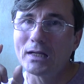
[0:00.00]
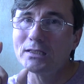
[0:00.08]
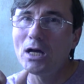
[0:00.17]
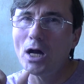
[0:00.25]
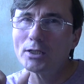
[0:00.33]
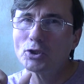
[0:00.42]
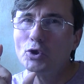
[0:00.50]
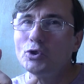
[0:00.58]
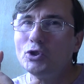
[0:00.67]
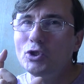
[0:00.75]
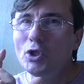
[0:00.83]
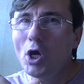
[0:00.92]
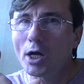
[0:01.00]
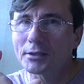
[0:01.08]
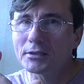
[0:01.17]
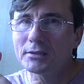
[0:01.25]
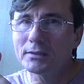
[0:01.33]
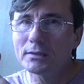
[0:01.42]
God could
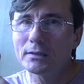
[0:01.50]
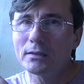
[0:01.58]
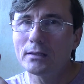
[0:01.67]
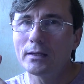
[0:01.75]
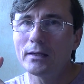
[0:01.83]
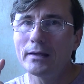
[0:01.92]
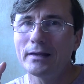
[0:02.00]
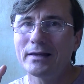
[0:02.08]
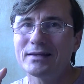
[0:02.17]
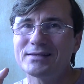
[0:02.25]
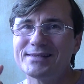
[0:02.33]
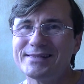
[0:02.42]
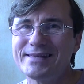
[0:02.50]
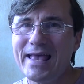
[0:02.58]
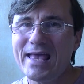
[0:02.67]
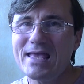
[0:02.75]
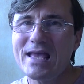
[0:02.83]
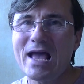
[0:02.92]
not
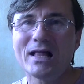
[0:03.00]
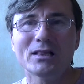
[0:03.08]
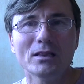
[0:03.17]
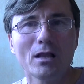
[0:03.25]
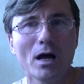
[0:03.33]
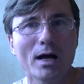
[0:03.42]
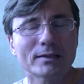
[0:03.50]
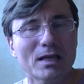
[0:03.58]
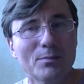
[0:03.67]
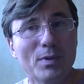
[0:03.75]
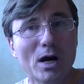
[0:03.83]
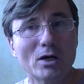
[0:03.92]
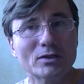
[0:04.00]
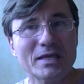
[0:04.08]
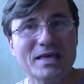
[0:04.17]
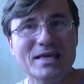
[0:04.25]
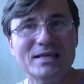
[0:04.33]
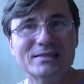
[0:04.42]
say a lot about
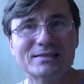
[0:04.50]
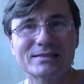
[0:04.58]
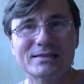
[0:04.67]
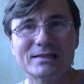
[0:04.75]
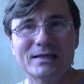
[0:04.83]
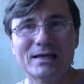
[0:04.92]
his,